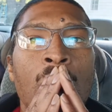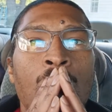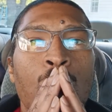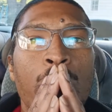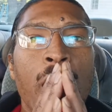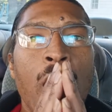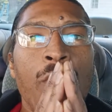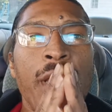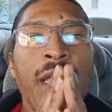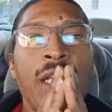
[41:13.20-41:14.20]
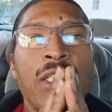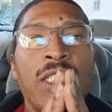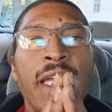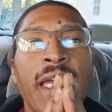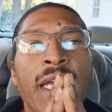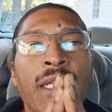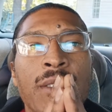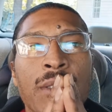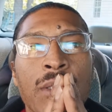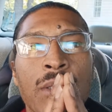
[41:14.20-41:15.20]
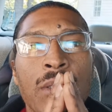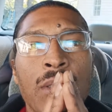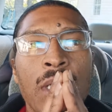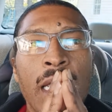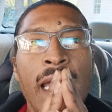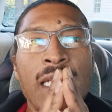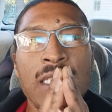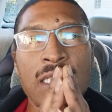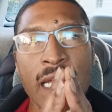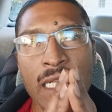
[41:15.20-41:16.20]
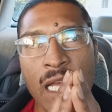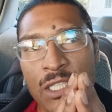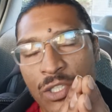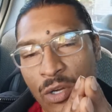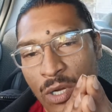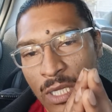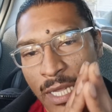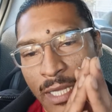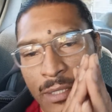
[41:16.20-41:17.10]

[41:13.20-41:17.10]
We already understand he has the technology Neuralink.